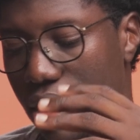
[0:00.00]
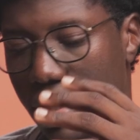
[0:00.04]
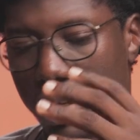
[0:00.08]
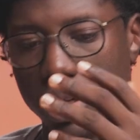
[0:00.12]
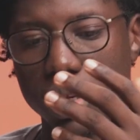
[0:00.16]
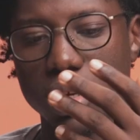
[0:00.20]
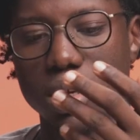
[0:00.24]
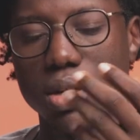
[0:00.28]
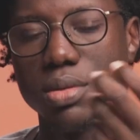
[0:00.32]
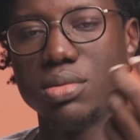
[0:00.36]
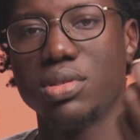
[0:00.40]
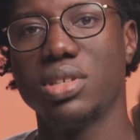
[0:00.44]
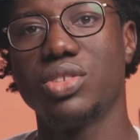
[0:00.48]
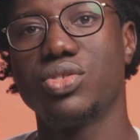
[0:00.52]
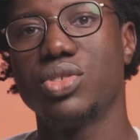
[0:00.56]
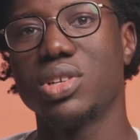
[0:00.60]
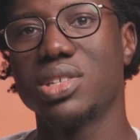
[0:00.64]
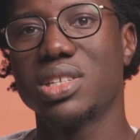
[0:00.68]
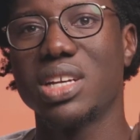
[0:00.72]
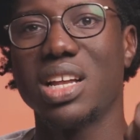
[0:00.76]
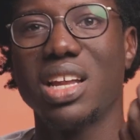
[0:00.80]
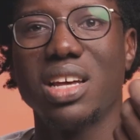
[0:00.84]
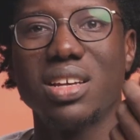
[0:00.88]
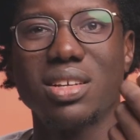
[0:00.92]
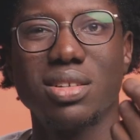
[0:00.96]
the
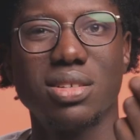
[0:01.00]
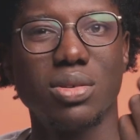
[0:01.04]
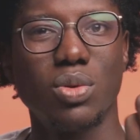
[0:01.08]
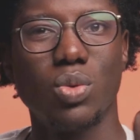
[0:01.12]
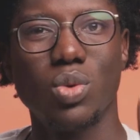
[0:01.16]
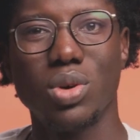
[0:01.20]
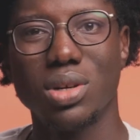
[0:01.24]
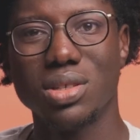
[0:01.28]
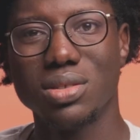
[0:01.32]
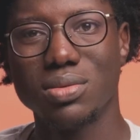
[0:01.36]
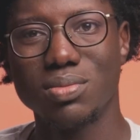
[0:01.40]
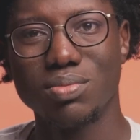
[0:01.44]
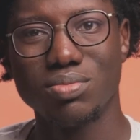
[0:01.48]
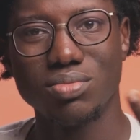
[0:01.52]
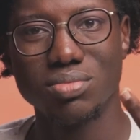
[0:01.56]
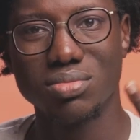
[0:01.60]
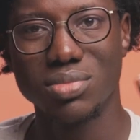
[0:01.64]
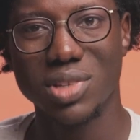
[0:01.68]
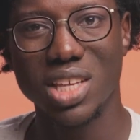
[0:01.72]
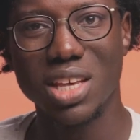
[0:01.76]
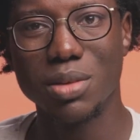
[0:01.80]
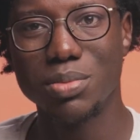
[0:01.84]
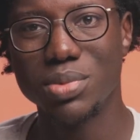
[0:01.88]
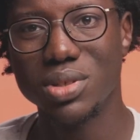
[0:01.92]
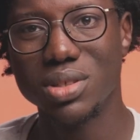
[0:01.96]
strings are like 1
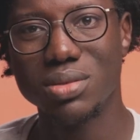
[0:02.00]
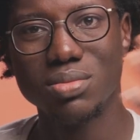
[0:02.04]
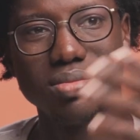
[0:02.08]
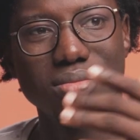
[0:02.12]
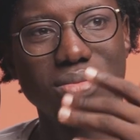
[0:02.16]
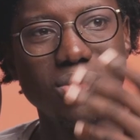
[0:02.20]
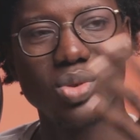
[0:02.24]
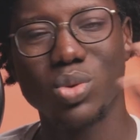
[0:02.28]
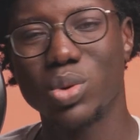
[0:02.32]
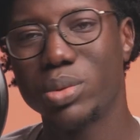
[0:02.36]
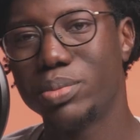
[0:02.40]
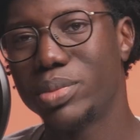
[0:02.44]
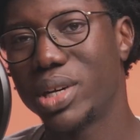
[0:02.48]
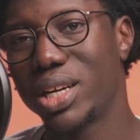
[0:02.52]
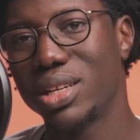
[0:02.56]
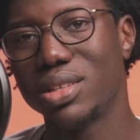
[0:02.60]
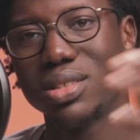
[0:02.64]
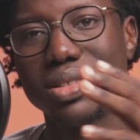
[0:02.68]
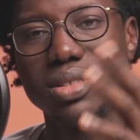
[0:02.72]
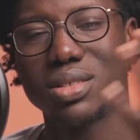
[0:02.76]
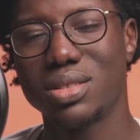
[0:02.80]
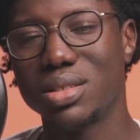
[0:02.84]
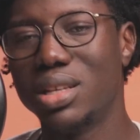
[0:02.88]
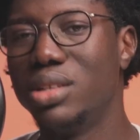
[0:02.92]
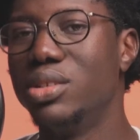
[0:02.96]
KB, 1
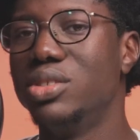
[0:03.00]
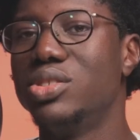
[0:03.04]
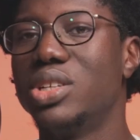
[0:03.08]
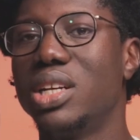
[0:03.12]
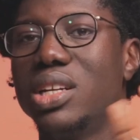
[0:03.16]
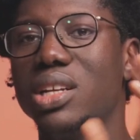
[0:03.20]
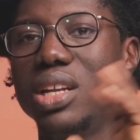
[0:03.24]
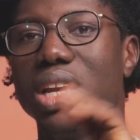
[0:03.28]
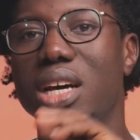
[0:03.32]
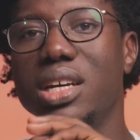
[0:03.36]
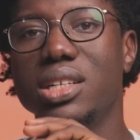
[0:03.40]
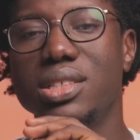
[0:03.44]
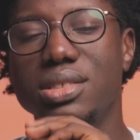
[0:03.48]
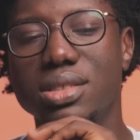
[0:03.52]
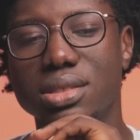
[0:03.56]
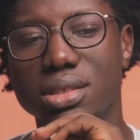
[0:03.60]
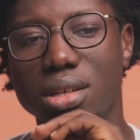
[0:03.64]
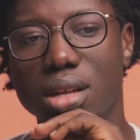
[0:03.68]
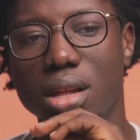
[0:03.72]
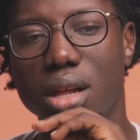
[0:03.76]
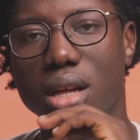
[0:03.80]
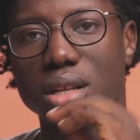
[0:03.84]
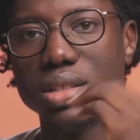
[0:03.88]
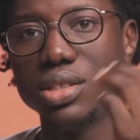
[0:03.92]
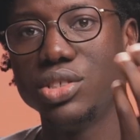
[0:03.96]
byte. They're not usually large,
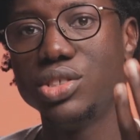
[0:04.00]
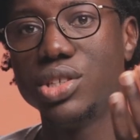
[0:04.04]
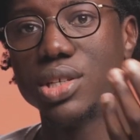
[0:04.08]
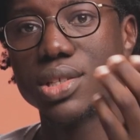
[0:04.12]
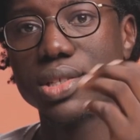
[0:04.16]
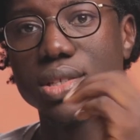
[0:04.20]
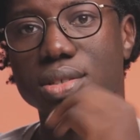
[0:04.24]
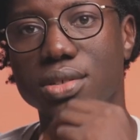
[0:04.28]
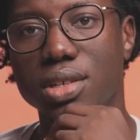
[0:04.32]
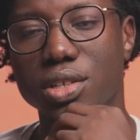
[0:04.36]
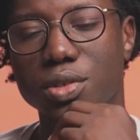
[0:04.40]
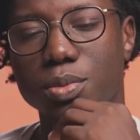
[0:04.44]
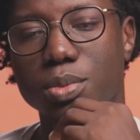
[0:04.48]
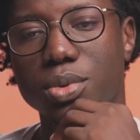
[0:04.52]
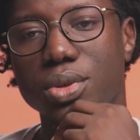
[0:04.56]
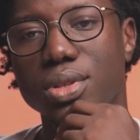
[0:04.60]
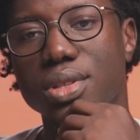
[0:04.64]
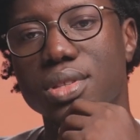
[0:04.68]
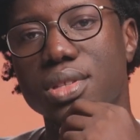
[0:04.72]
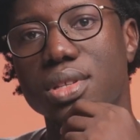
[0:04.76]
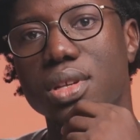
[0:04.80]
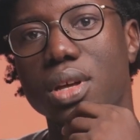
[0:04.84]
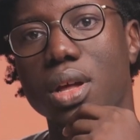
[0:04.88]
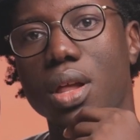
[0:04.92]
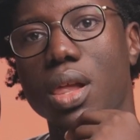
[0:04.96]
the JSON
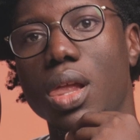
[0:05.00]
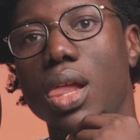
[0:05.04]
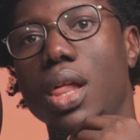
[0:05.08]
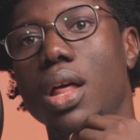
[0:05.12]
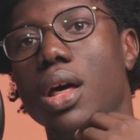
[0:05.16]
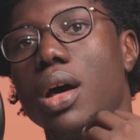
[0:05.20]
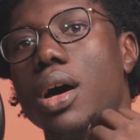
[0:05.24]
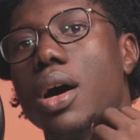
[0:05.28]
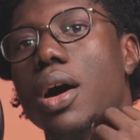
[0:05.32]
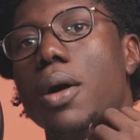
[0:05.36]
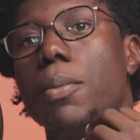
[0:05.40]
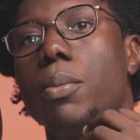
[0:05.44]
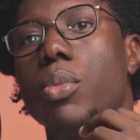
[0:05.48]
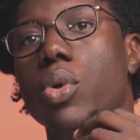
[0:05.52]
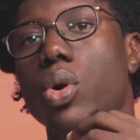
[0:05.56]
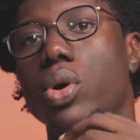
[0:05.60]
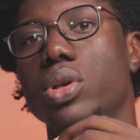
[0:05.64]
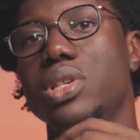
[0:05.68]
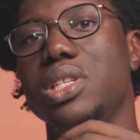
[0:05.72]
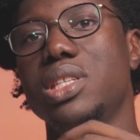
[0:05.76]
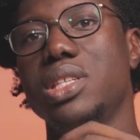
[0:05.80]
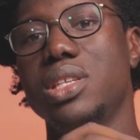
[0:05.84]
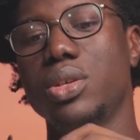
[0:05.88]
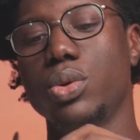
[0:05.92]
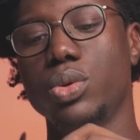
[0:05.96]
response. But
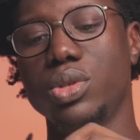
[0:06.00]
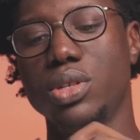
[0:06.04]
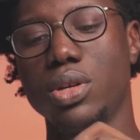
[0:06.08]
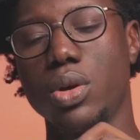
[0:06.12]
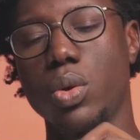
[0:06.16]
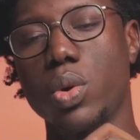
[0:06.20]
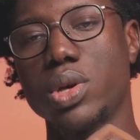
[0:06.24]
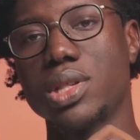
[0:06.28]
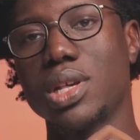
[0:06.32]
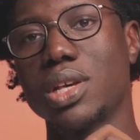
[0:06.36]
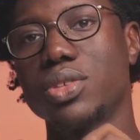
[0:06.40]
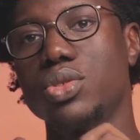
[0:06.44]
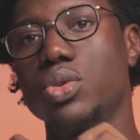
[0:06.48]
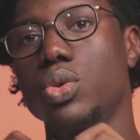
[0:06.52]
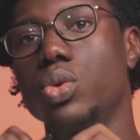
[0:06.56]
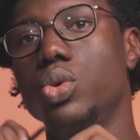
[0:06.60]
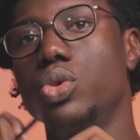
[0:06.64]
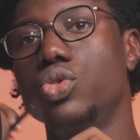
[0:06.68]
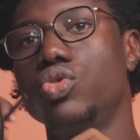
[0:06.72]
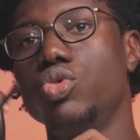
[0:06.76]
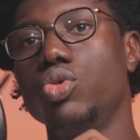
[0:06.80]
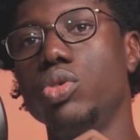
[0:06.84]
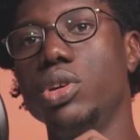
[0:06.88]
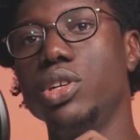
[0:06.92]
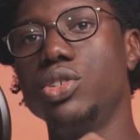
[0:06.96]
still, the request has to go
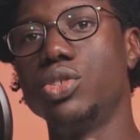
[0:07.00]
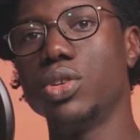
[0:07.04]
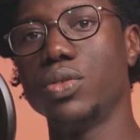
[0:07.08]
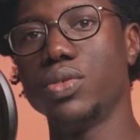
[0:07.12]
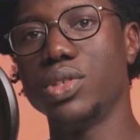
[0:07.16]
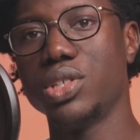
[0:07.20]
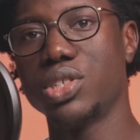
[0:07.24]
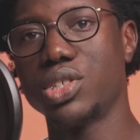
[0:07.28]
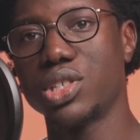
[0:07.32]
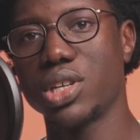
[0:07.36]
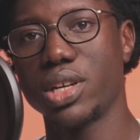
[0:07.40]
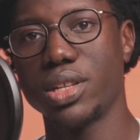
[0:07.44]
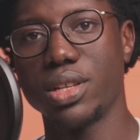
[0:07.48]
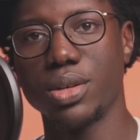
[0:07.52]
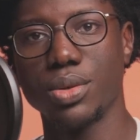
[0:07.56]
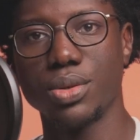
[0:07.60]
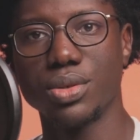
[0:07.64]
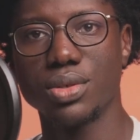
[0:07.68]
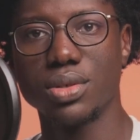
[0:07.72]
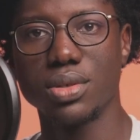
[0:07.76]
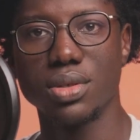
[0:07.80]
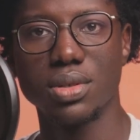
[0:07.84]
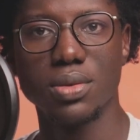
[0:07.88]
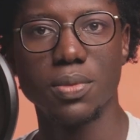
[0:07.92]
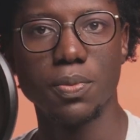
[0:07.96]
through each of these
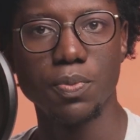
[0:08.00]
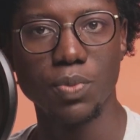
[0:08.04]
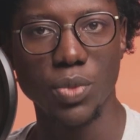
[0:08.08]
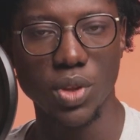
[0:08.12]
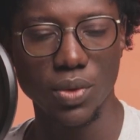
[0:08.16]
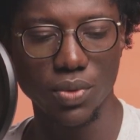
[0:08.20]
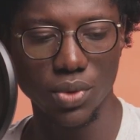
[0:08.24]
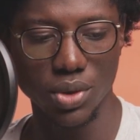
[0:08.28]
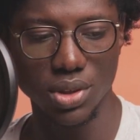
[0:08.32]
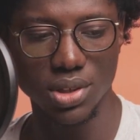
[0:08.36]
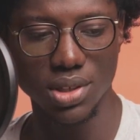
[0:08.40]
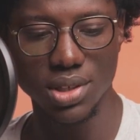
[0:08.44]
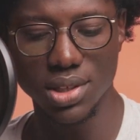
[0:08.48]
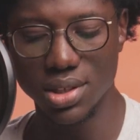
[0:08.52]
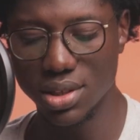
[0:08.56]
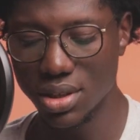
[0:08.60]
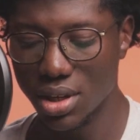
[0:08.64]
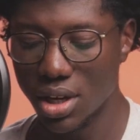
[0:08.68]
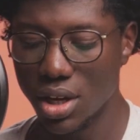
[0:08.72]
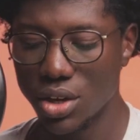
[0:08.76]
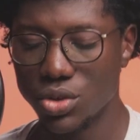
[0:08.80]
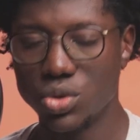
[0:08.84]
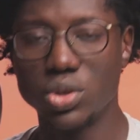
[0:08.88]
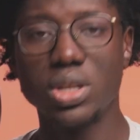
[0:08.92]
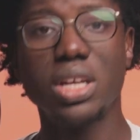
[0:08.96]
channels for this.
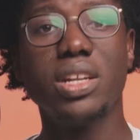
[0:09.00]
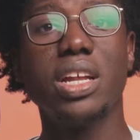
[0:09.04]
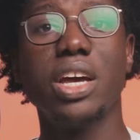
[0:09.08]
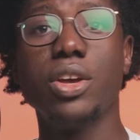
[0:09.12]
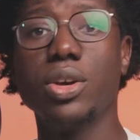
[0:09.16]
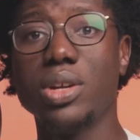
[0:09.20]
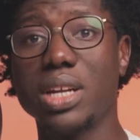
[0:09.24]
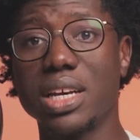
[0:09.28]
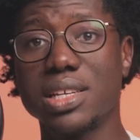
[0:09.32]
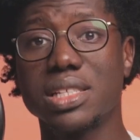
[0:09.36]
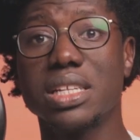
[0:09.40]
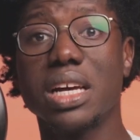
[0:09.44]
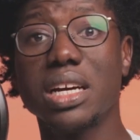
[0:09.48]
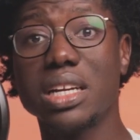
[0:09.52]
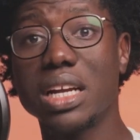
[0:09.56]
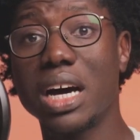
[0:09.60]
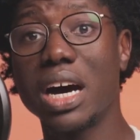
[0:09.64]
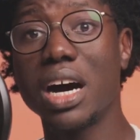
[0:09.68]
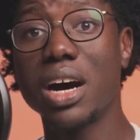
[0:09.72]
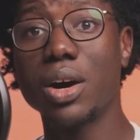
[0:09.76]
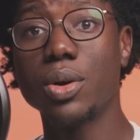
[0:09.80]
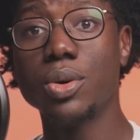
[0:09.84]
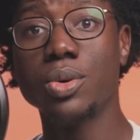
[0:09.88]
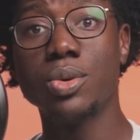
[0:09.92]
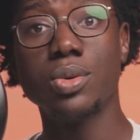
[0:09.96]
So now that you understand
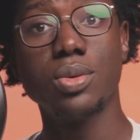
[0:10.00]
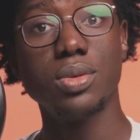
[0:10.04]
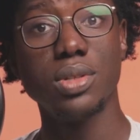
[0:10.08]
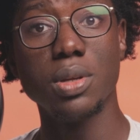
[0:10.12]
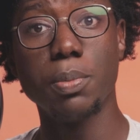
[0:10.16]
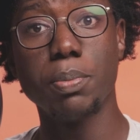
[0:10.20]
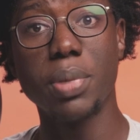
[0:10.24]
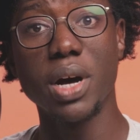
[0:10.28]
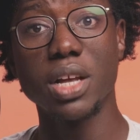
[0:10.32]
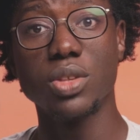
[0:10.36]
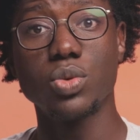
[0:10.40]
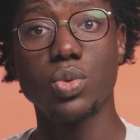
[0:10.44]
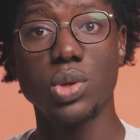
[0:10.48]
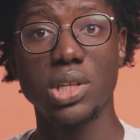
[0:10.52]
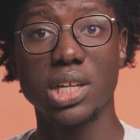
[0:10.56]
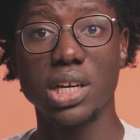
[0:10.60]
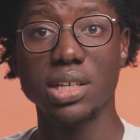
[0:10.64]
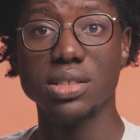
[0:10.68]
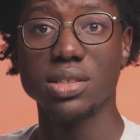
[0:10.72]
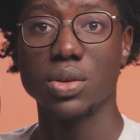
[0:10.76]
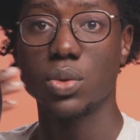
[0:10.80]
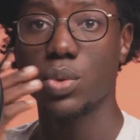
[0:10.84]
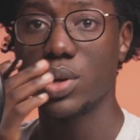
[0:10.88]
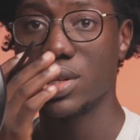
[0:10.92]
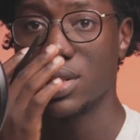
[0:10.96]
how the pathway that
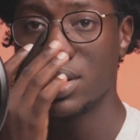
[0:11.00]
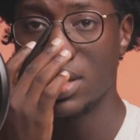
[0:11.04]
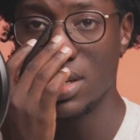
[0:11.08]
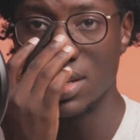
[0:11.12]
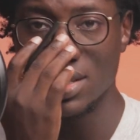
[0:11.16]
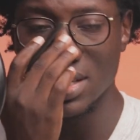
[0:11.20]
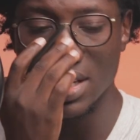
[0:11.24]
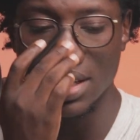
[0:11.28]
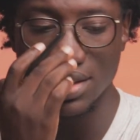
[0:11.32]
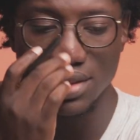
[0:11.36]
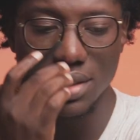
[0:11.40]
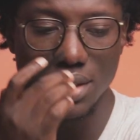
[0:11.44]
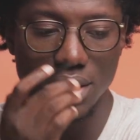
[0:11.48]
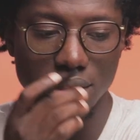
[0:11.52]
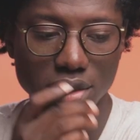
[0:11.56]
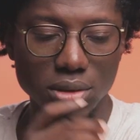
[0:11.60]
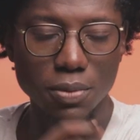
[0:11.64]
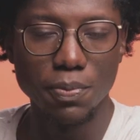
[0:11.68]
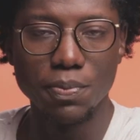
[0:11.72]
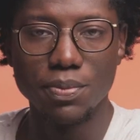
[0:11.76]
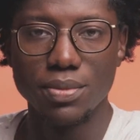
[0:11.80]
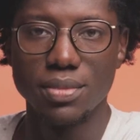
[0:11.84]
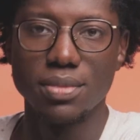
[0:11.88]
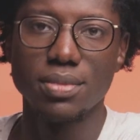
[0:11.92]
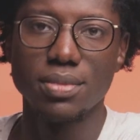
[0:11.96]
request takes ideally,